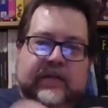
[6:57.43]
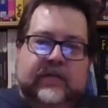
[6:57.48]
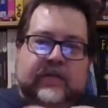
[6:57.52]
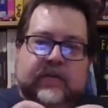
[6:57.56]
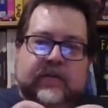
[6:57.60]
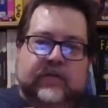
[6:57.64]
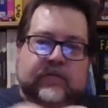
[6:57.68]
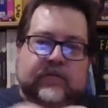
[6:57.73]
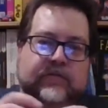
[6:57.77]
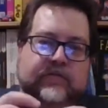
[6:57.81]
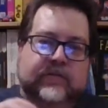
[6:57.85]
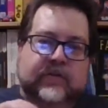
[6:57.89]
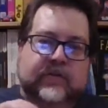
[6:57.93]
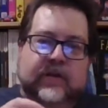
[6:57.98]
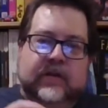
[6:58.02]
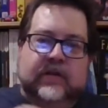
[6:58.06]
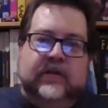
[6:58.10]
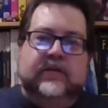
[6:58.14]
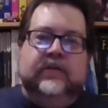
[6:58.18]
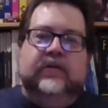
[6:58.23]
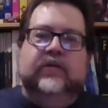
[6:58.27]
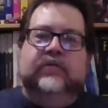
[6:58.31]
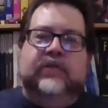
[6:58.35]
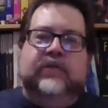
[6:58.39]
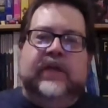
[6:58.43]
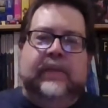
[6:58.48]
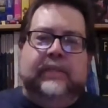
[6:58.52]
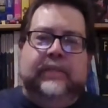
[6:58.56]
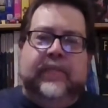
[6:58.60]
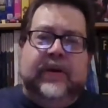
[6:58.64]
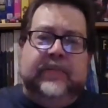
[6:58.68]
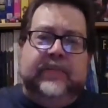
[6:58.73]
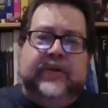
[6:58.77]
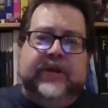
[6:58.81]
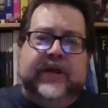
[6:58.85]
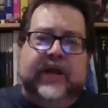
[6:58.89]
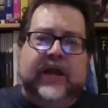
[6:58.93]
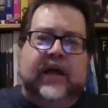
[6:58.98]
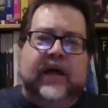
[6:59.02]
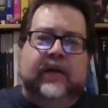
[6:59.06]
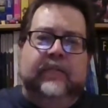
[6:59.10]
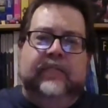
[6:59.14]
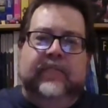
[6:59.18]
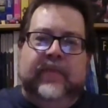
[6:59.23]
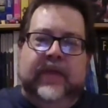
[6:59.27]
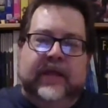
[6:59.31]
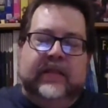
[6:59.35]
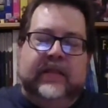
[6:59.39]
those that bubbling
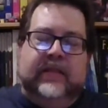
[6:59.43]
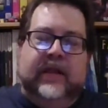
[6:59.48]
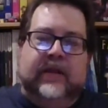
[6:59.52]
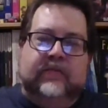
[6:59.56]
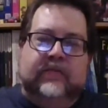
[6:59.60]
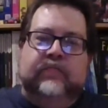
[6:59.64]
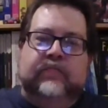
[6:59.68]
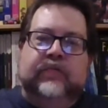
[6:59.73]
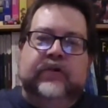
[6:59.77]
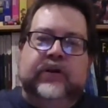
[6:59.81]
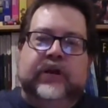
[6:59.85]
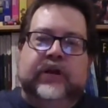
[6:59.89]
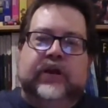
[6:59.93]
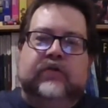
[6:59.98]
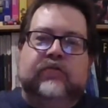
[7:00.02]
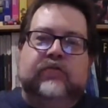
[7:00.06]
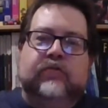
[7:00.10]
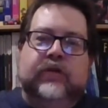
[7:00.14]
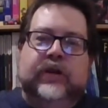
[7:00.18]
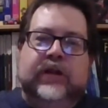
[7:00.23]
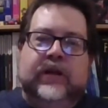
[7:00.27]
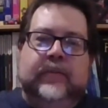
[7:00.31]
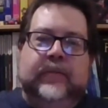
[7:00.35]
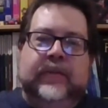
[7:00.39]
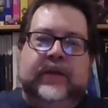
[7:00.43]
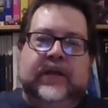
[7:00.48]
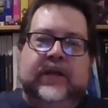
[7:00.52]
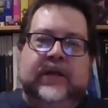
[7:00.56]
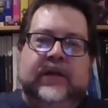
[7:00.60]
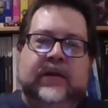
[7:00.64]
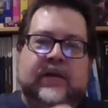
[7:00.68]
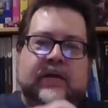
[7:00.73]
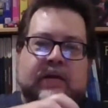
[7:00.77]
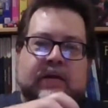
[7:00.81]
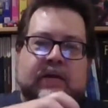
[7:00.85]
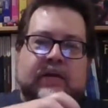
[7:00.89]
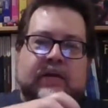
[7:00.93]
up, that really creamy